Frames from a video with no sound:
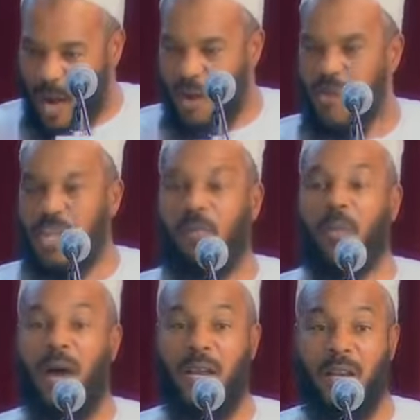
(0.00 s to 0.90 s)
agreed
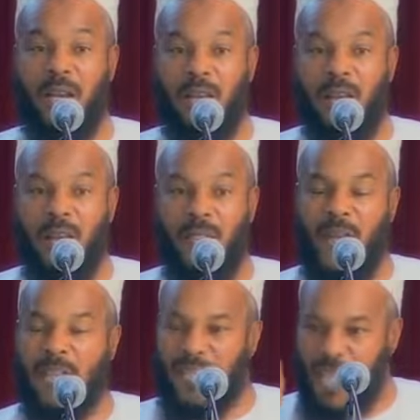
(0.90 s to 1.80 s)
upon.
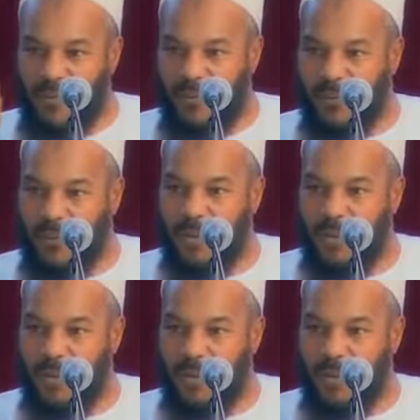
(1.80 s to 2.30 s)
That if